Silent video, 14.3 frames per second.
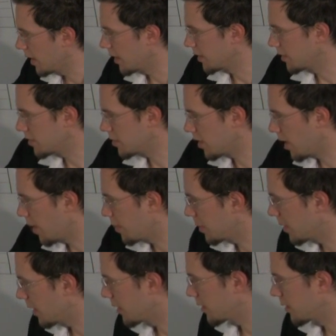and there's your
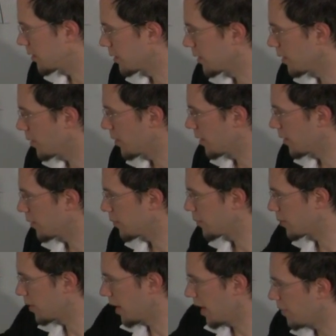upper and your lower
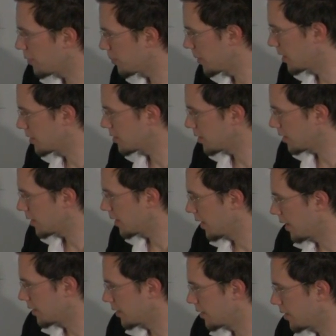for F major,
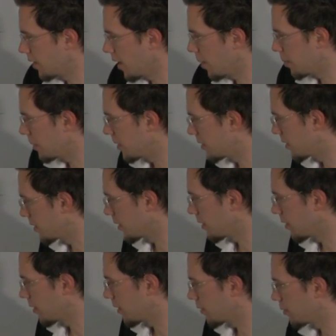and then your upper and your
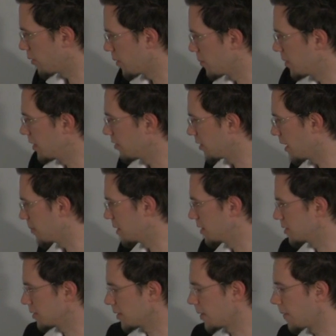lower for B flat
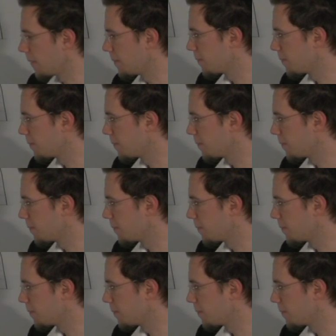major.